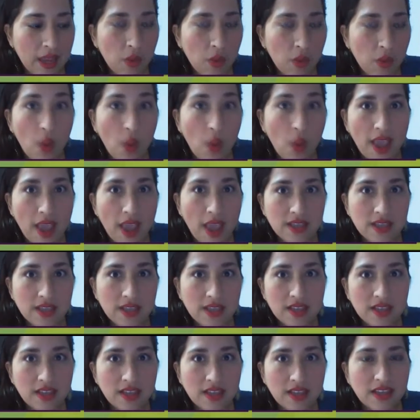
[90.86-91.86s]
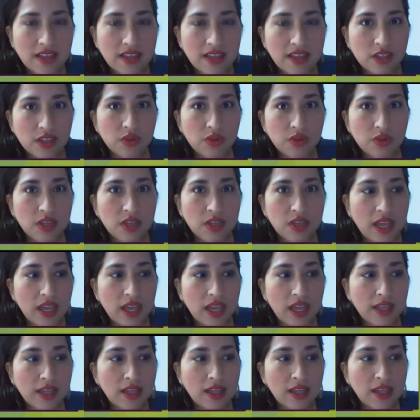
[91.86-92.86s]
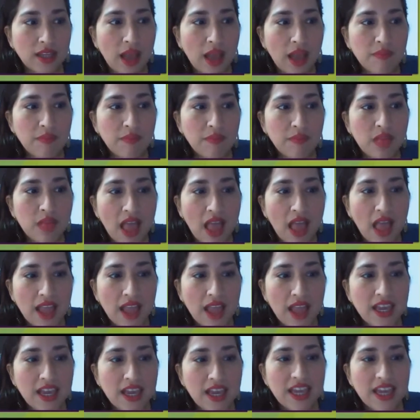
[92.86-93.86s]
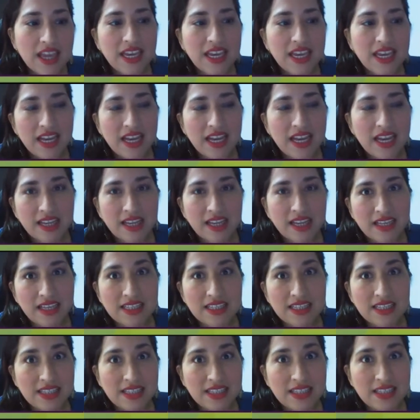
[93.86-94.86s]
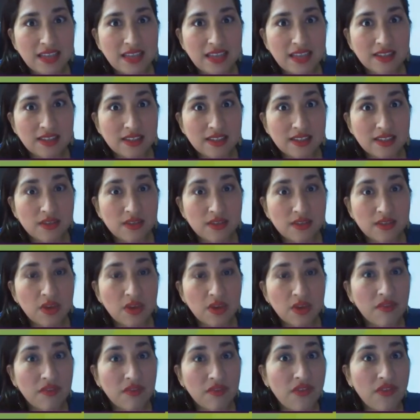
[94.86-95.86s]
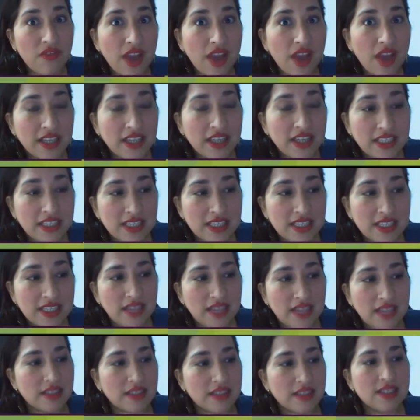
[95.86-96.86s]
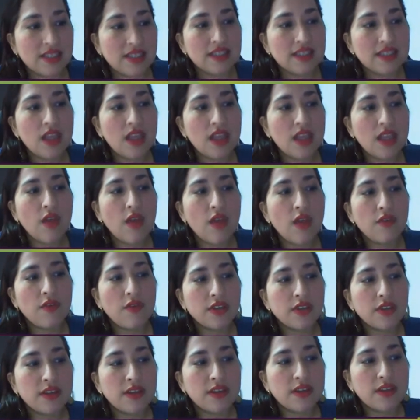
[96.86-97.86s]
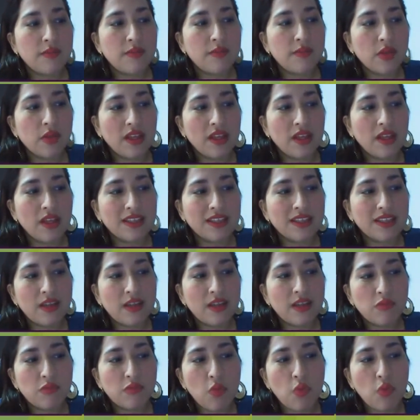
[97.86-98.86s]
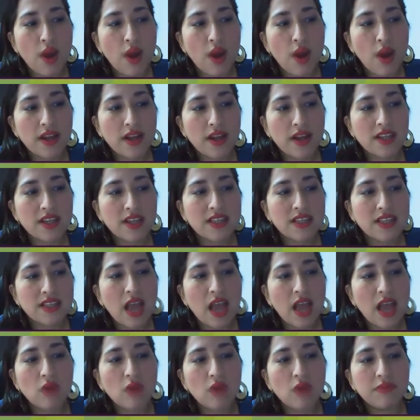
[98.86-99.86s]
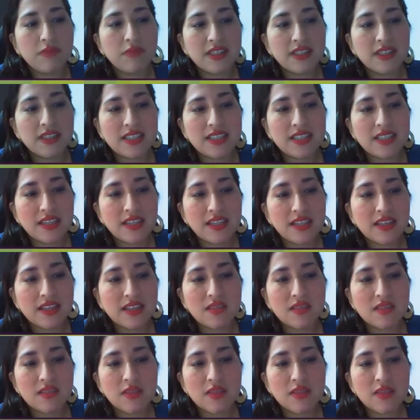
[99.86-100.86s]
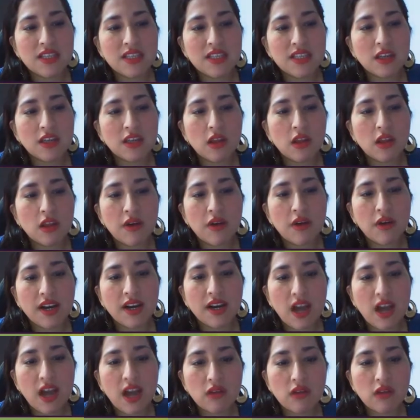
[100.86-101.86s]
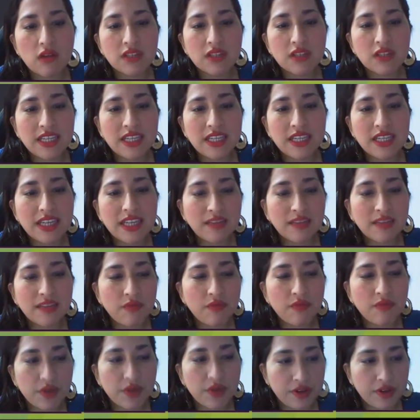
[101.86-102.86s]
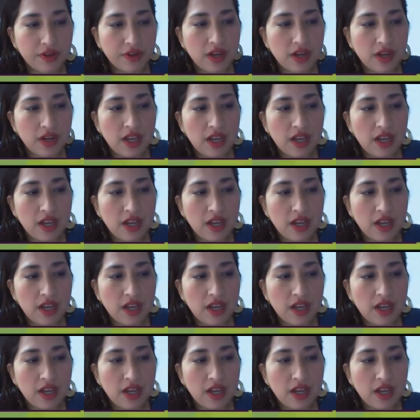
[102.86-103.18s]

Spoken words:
ways that you can apply in sentences, you can find in sentences. For example, number one is a complete sentence must include a noun and a verb.